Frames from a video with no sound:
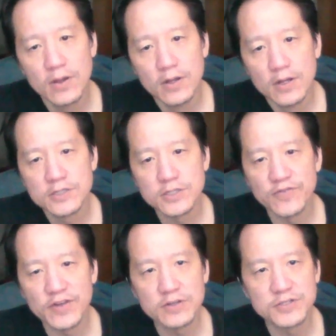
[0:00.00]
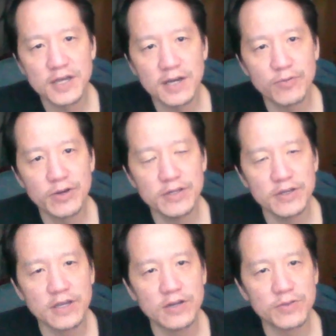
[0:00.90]
So if it goes that way, you
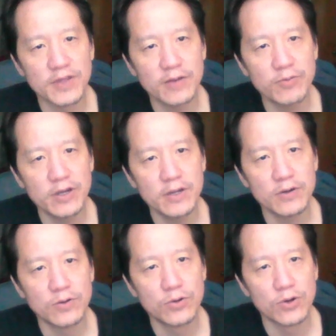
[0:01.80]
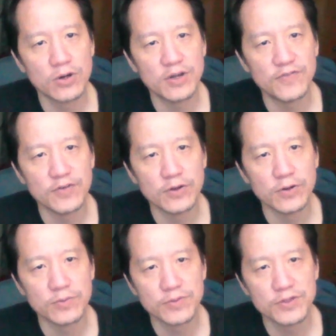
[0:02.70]
can go that way, or if you
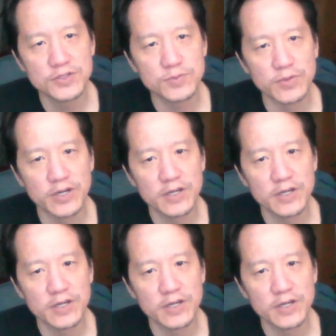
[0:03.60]
go this way,